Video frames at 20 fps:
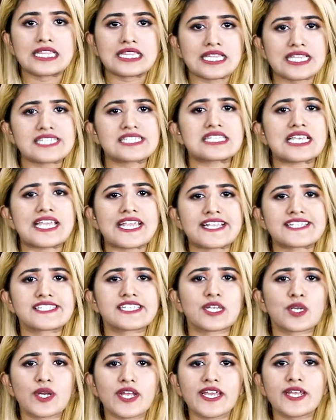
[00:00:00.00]
This
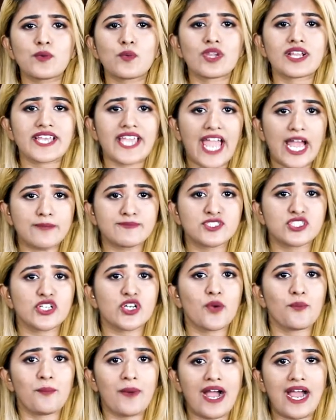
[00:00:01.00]
easy read will capture
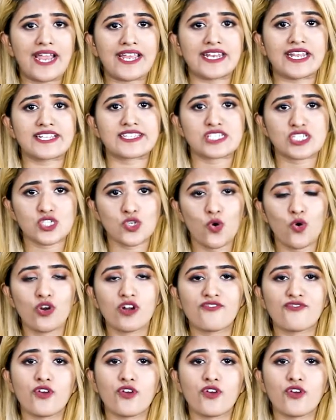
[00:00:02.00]
your mind and soul